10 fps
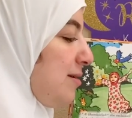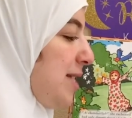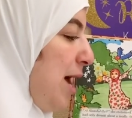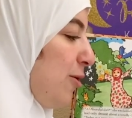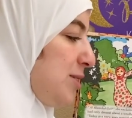
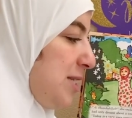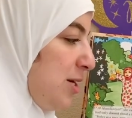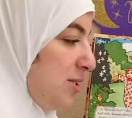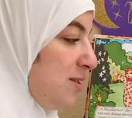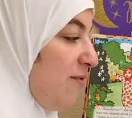
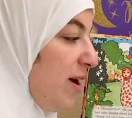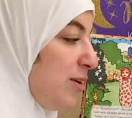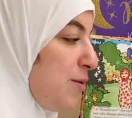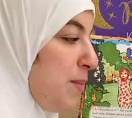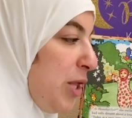downstairs to find
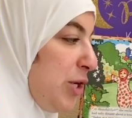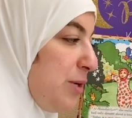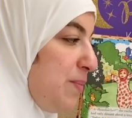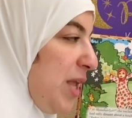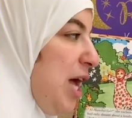her mother.
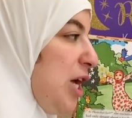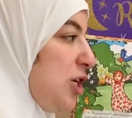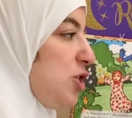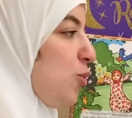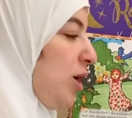
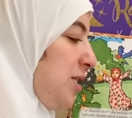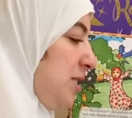She wanted